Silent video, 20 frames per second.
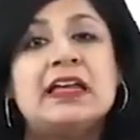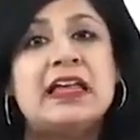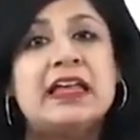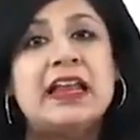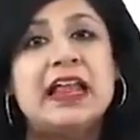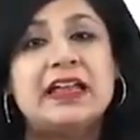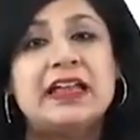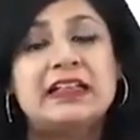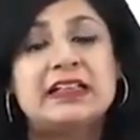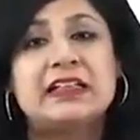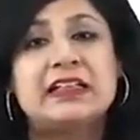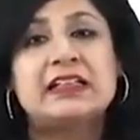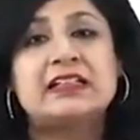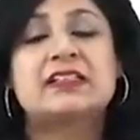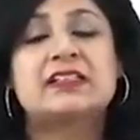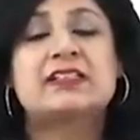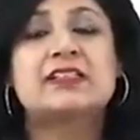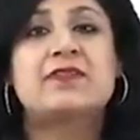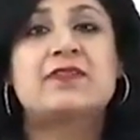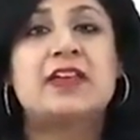Again, I think
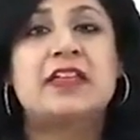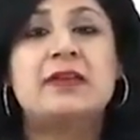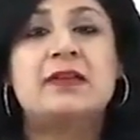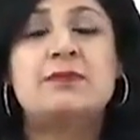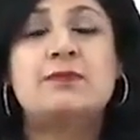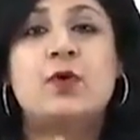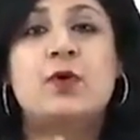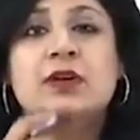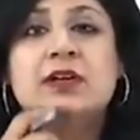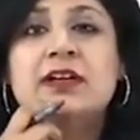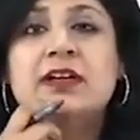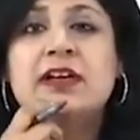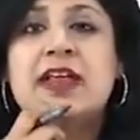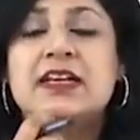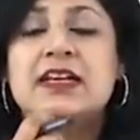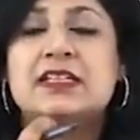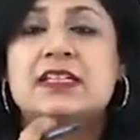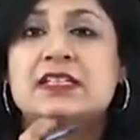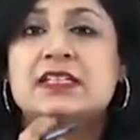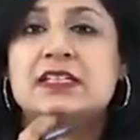this is a very important
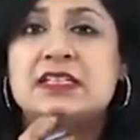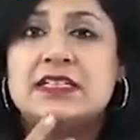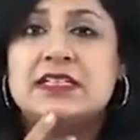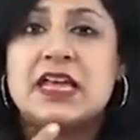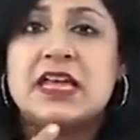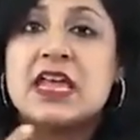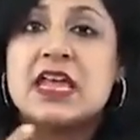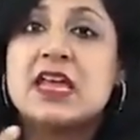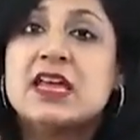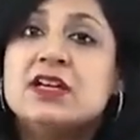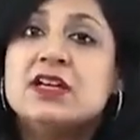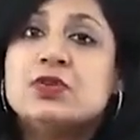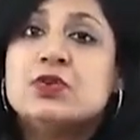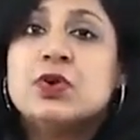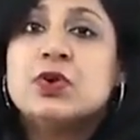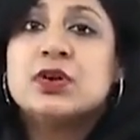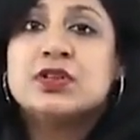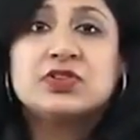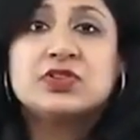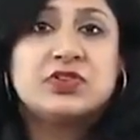entity, taking into
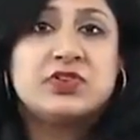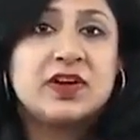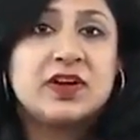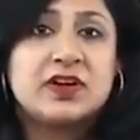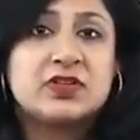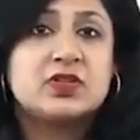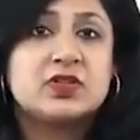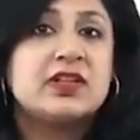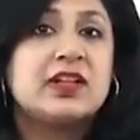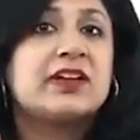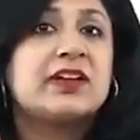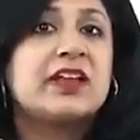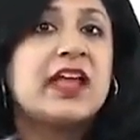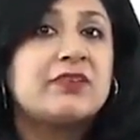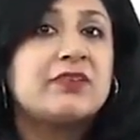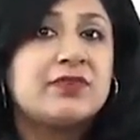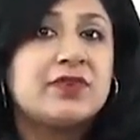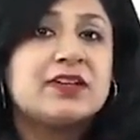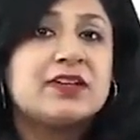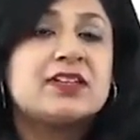consideration that
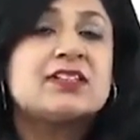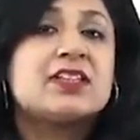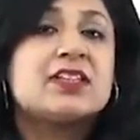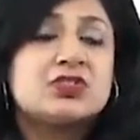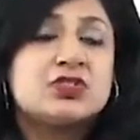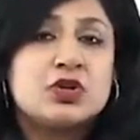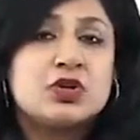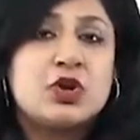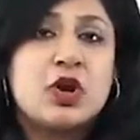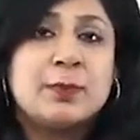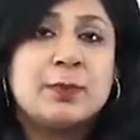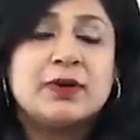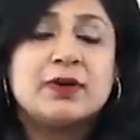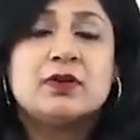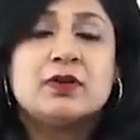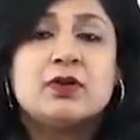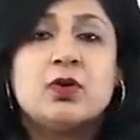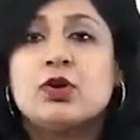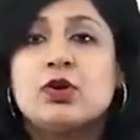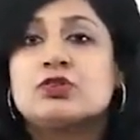cataract is such a
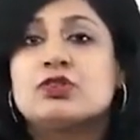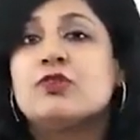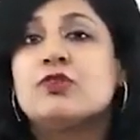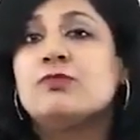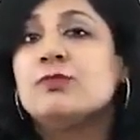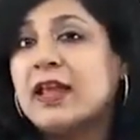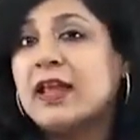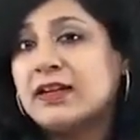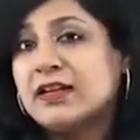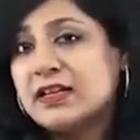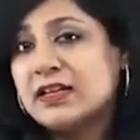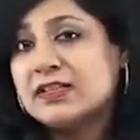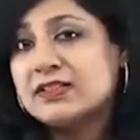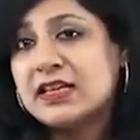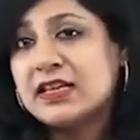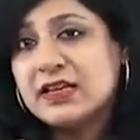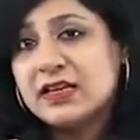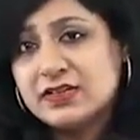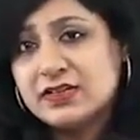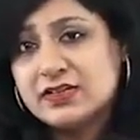common cause of blindness
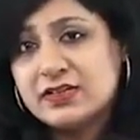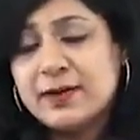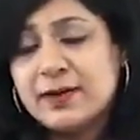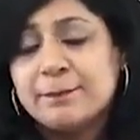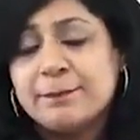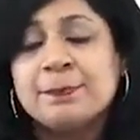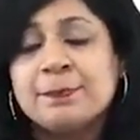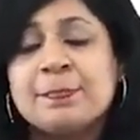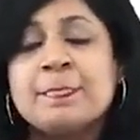in India.